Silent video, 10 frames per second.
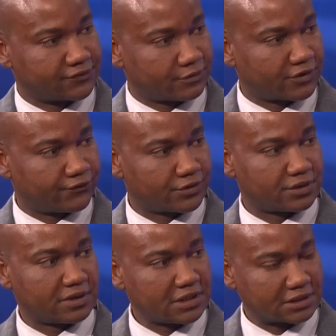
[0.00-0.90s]
from the food
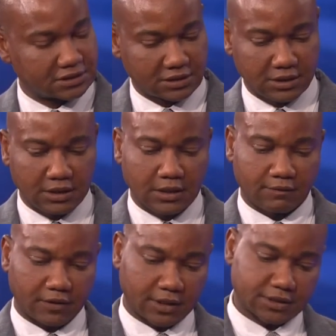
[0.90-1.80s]
you eat,
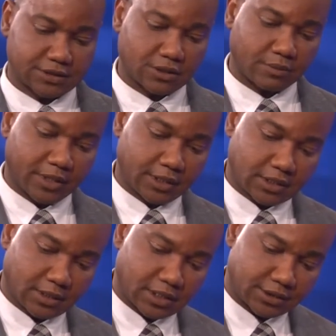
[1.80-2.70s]
then it's recommended
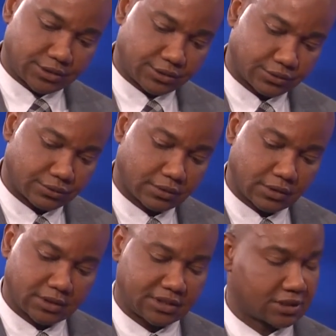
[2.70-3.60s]
that you
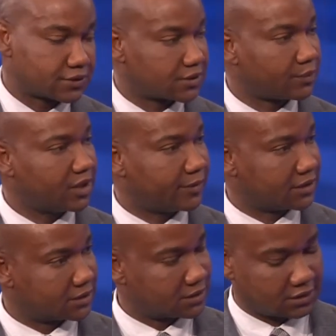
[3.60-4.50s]
take the
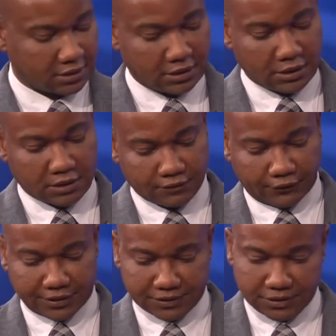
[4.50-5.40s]
supplements.
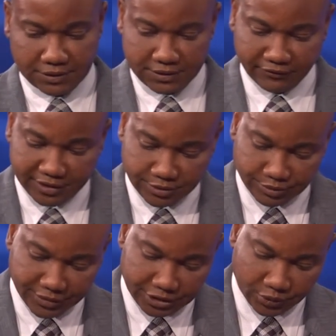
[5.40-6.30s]
For instance,
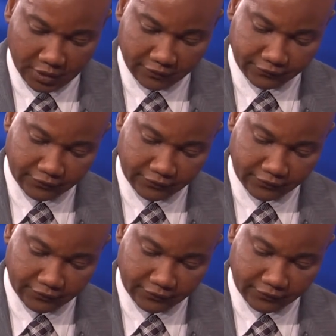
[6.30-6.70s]
vitamin B12.